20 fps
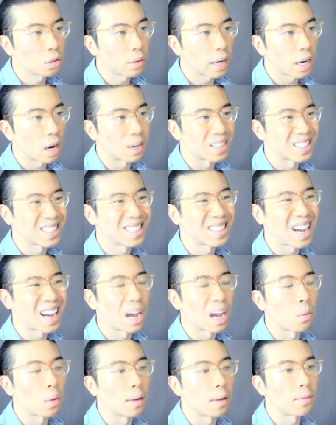trading on a
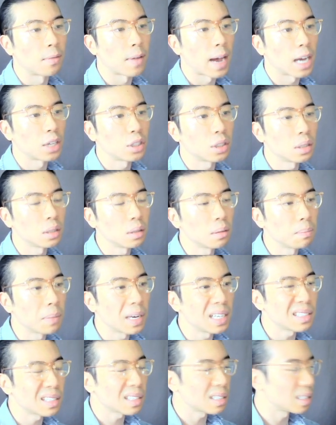sideways fashion,
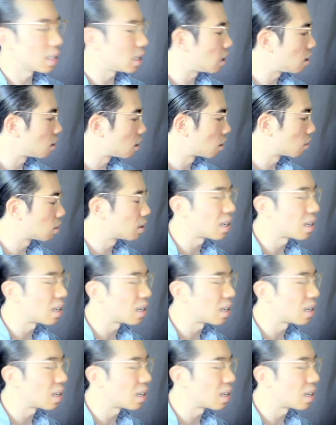basically,